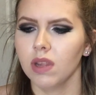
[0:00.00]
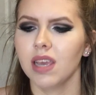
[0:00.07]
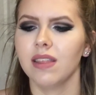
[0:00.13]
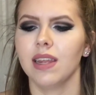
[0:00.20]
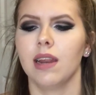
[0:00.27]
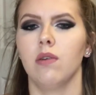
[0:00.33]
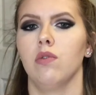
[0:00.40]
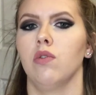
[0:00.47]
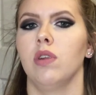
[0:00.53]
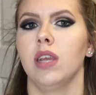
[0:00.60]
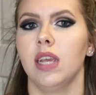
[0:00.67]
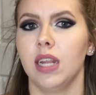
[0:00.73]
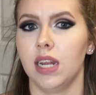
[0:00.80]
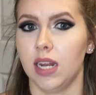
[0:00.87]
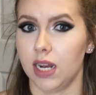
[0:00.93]
And then I was going
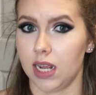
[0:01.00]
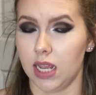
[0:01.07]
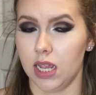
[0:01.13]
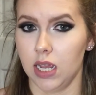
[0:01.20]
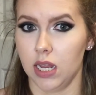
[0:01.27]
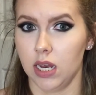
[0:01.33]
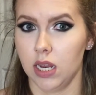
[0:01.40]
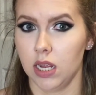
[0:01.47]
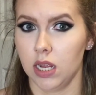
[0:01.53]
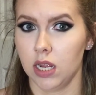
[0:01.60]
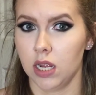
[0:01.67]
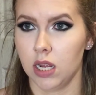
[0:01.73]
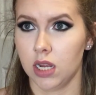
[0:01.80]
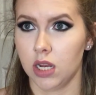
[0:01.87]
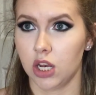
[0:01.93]
to get it again
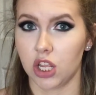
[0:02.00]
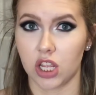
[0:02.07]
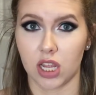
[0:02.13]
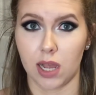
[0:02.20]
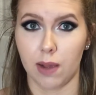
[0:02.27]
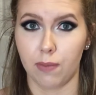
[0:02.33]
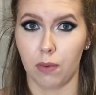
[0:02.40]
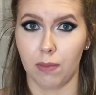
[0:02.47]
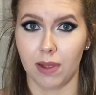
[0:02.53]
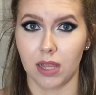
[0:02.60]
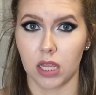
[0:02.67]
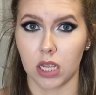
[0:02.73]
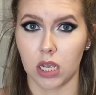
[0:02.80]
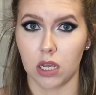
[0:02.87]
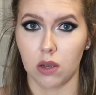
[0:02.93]
just a couple
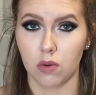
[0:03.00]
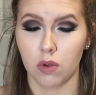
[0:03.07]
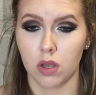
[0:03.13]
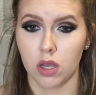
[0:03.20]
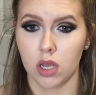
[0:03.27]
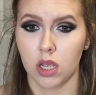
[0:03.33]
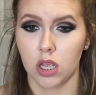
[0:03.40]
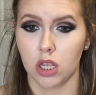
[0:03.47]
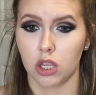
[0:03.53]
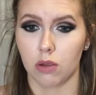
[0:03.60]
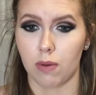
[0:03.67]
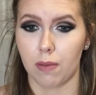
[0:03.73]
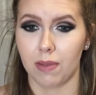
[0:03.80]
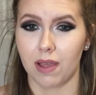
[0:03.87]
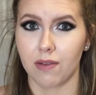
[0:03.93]
months ago. So
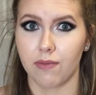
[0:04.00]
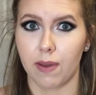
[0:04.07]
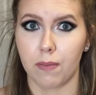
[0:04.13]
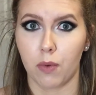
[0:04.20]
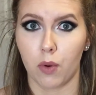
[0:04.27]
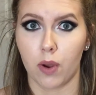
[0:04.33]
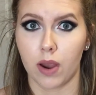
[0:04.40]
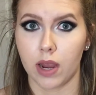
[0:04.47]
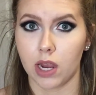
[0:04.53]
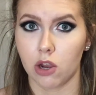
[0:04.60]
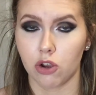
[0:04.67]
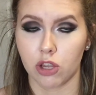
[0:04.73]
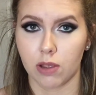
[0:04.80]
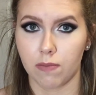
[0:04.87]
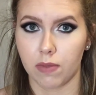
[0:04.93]
probably like February
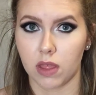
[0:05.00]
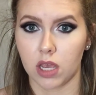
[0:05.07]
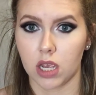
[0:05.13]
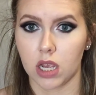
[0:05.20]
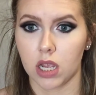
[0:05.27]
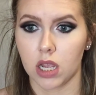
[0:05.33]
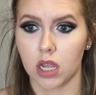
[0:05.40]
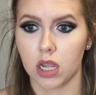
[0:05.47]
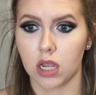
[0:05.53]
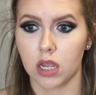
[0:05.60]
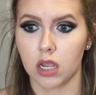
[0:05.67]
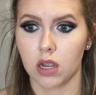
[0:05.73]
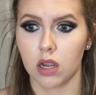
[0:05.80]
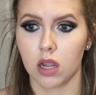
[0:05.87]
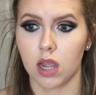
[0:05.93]
or something.
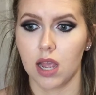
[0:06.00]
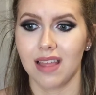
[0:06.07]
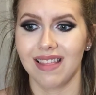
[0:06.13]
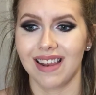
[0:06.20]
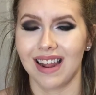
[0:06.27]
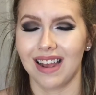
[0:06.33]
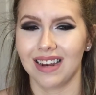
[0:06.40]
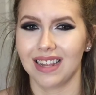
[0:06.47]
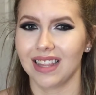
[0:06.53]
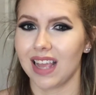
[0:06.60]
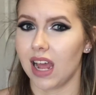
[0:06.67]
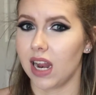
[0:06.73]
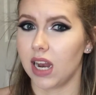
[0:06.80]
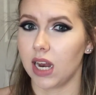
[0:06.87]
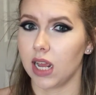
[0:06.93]
And then I
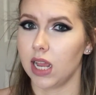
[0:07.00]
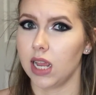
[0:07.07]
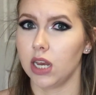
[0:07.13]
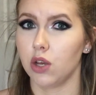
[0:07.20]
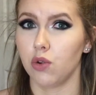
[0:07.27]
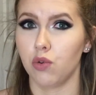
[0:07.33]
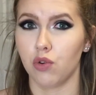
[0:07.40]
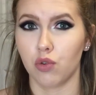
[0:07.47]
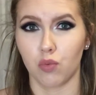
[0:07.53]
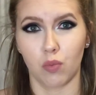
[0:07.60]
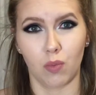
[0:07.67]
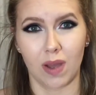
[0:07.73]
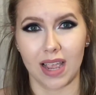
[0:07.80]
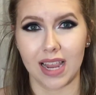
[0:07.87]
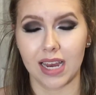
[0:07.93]
decided again to just
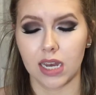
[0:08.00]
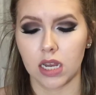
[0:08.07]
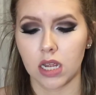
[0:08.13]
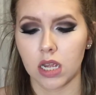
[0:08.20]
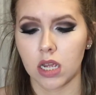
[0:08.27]
wait.